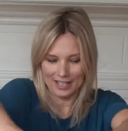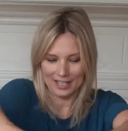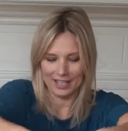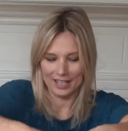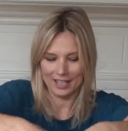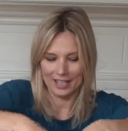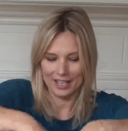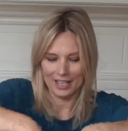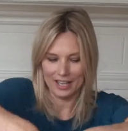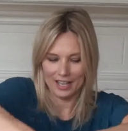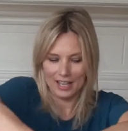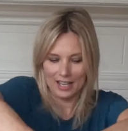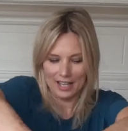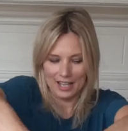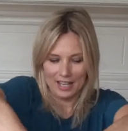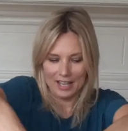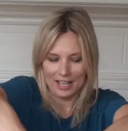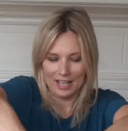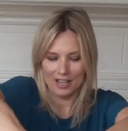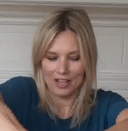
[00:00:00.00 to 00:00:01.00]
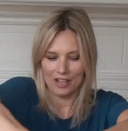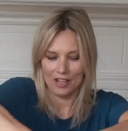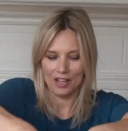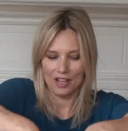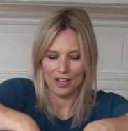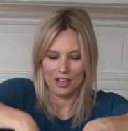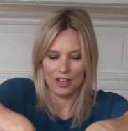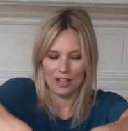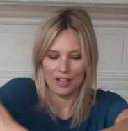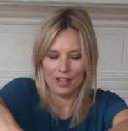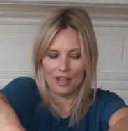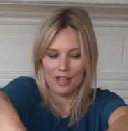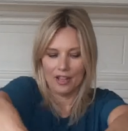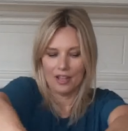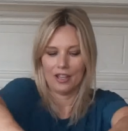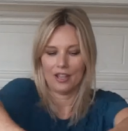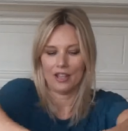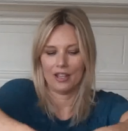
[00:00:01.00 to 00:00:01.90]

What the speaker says: Nobody speaks.